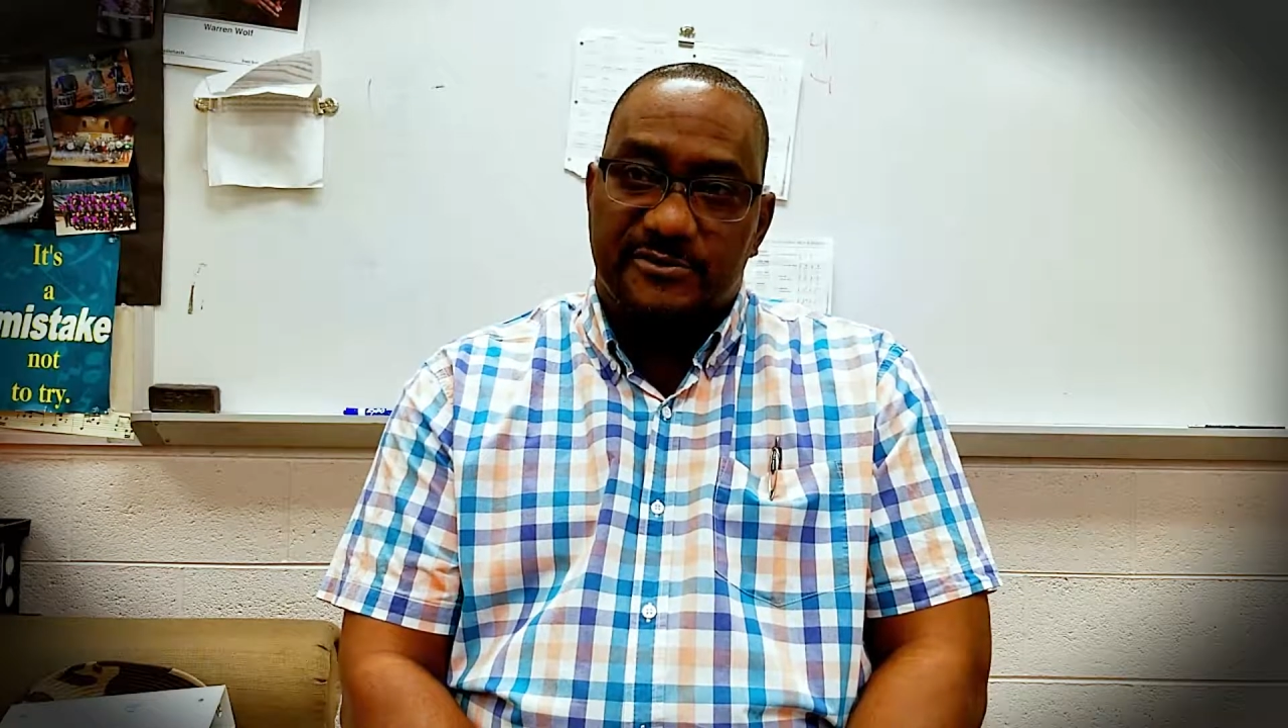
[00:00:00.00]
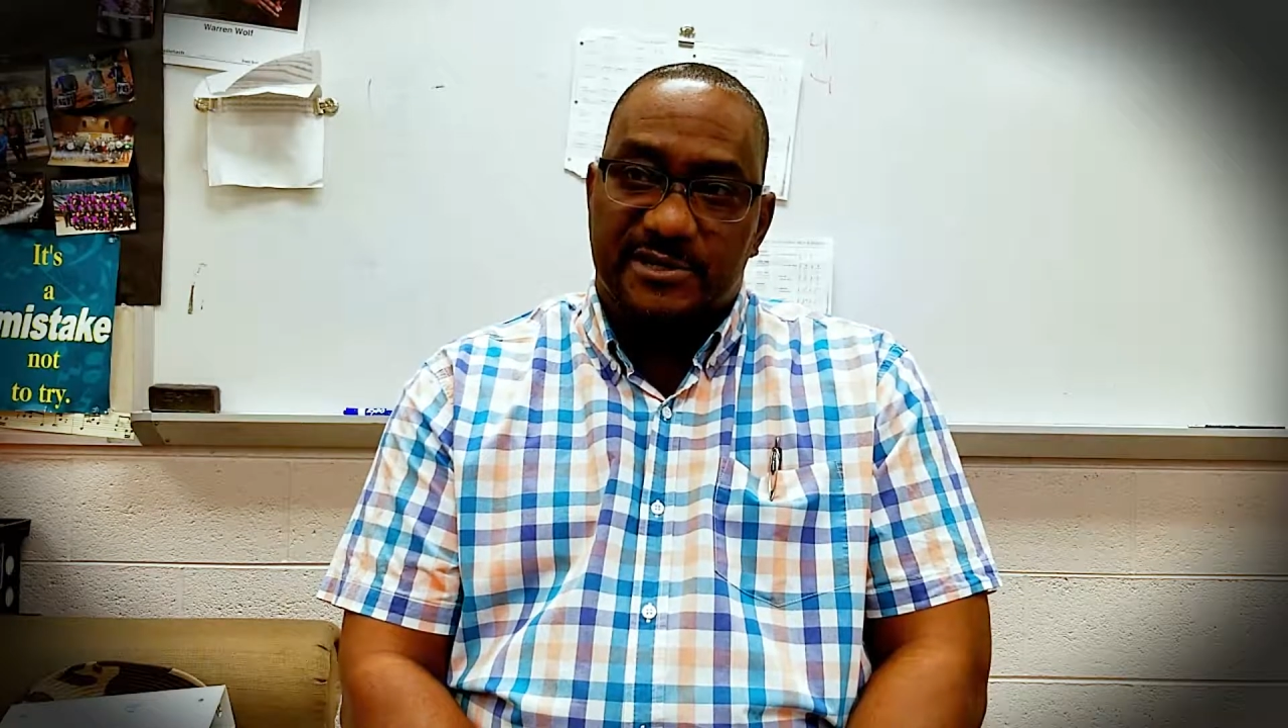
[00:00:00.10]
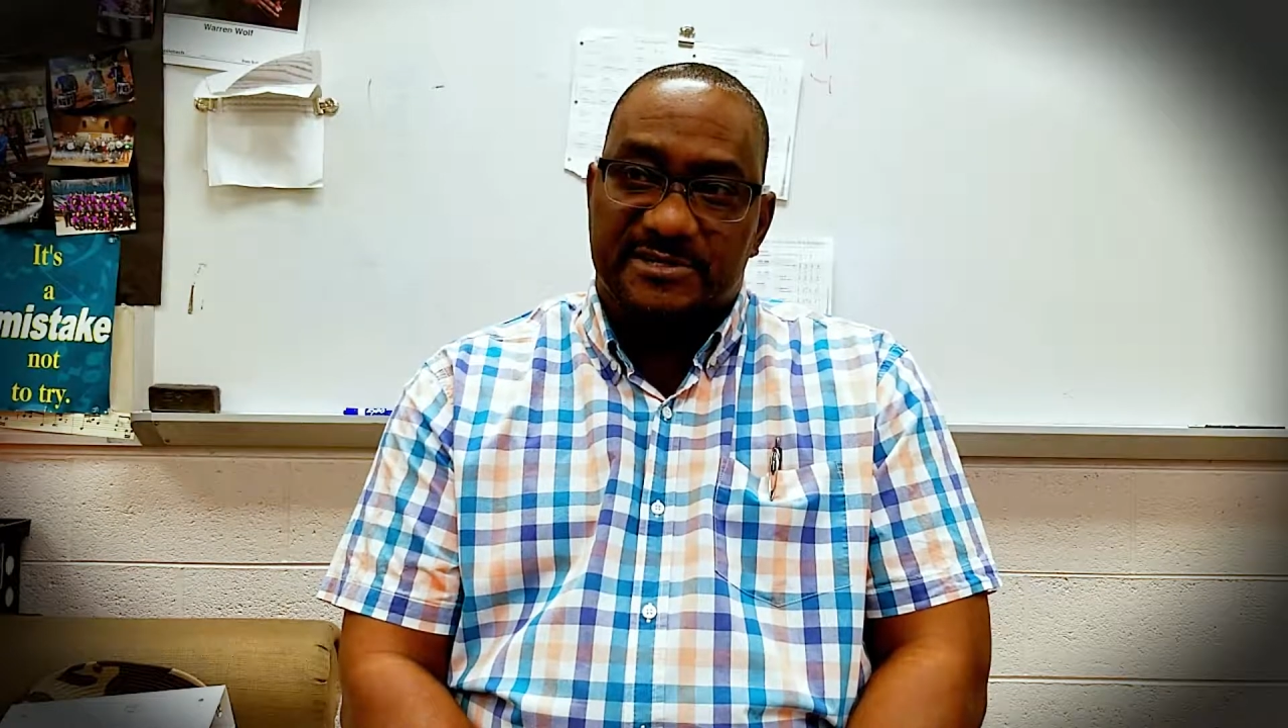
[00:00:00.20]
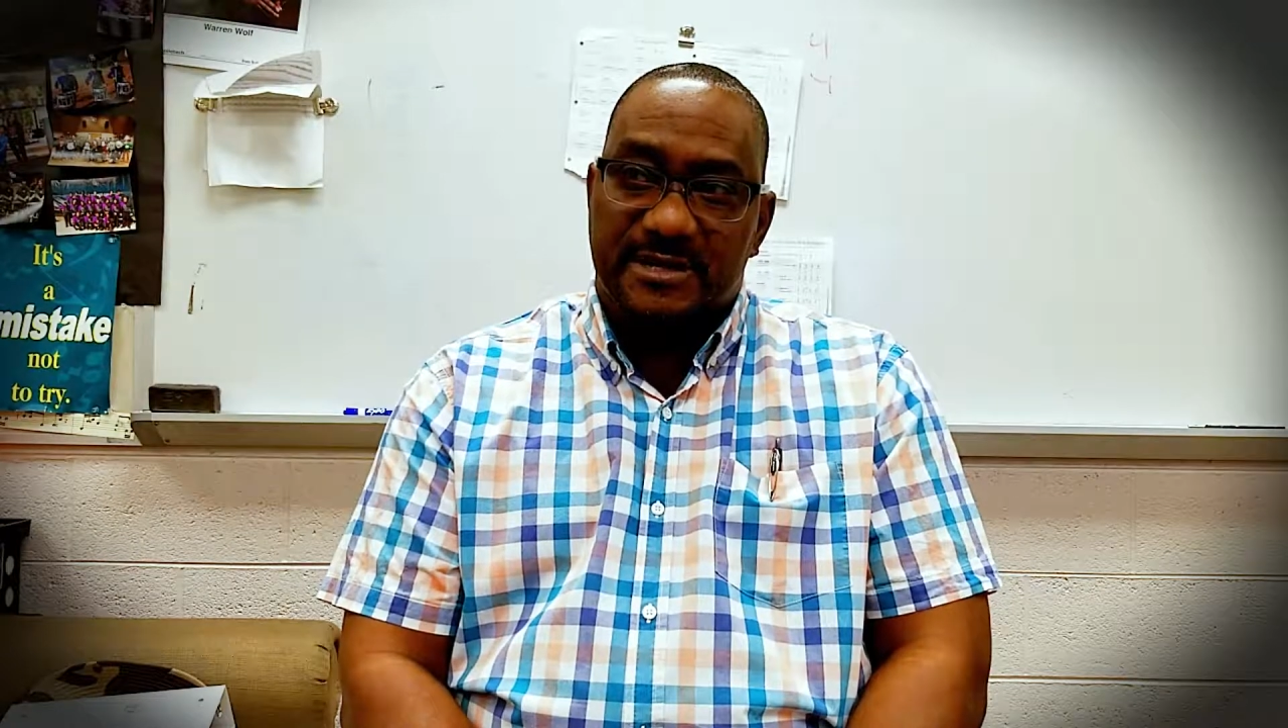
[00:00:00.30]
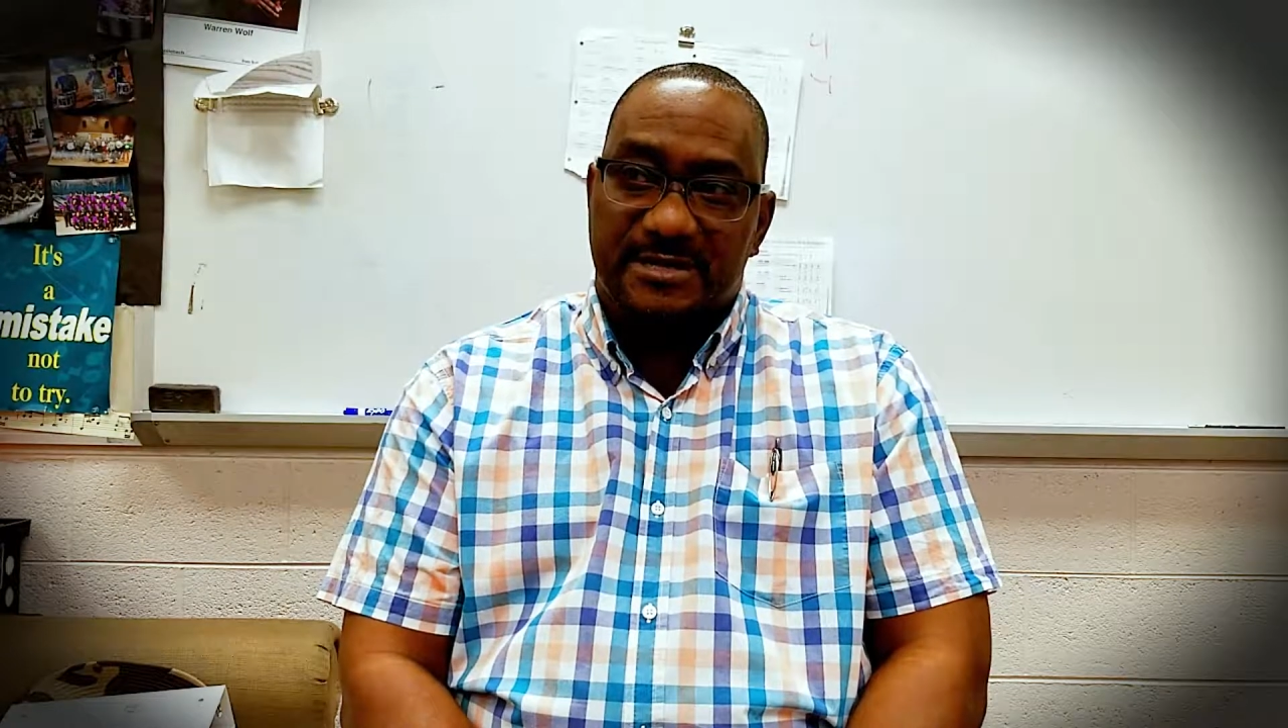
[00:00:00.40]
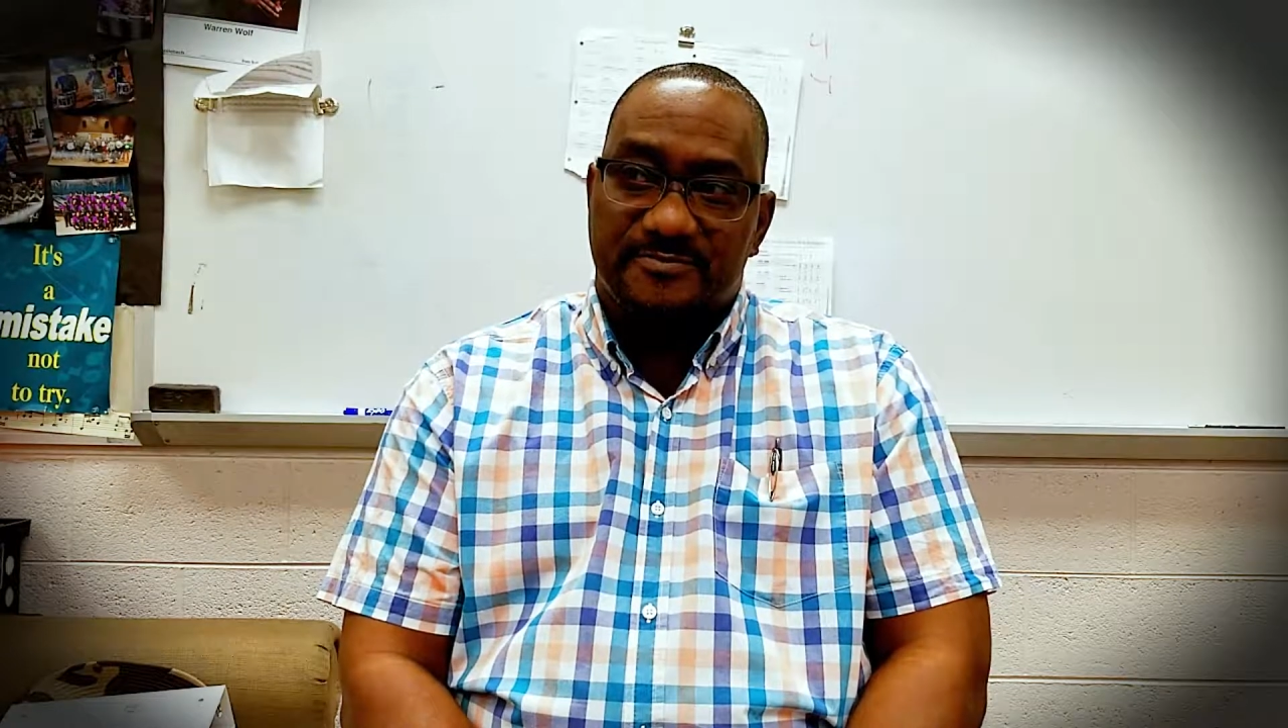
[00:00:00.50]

to excess,